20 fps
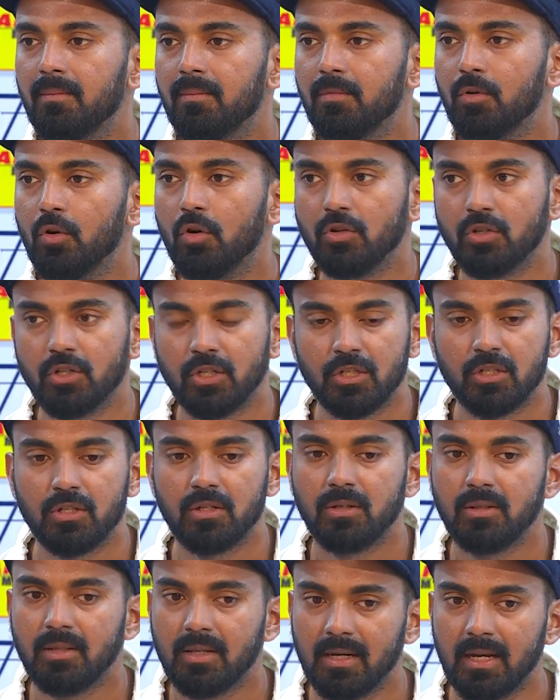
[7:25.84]
not
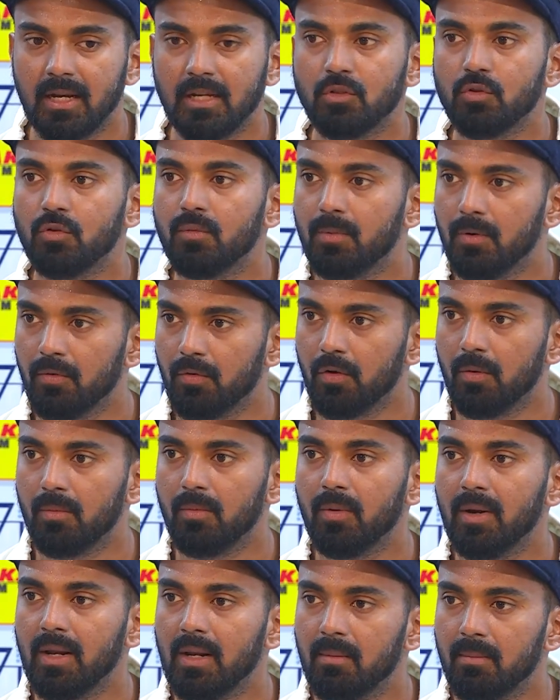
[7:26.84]
just the guys who
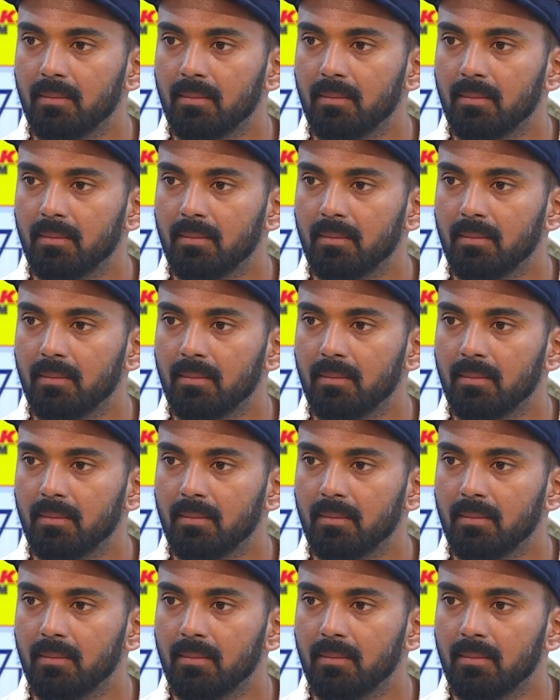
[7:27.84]
performed well,